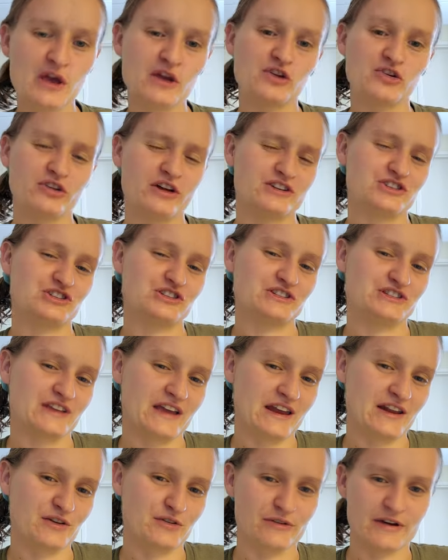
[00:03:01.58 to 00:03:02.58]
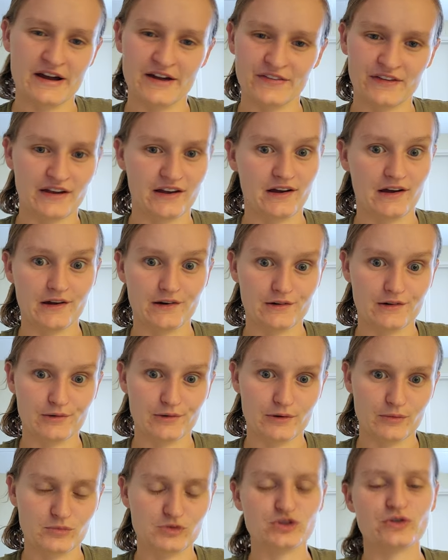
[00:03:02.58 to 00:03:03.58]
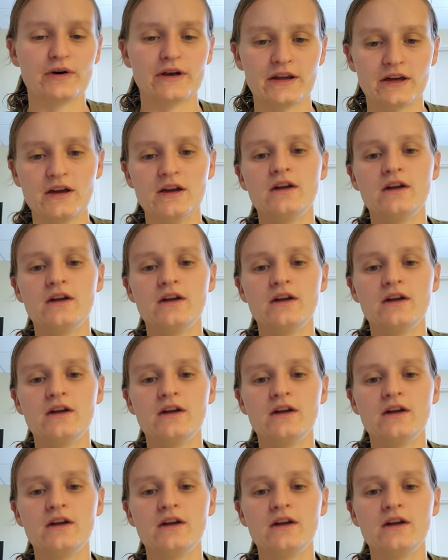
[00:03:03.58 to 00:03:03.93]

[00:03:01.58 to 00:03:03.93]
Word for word: you're not just standing around like, I don't know what I'm doing.